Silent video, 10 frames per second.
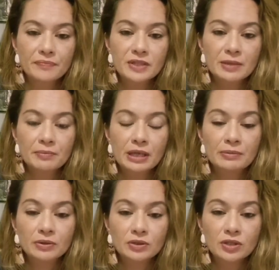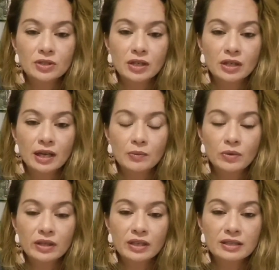Some people just don't come
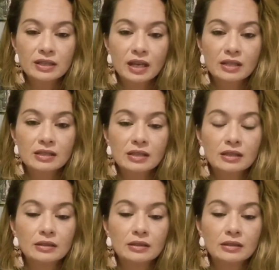with us, Cancer,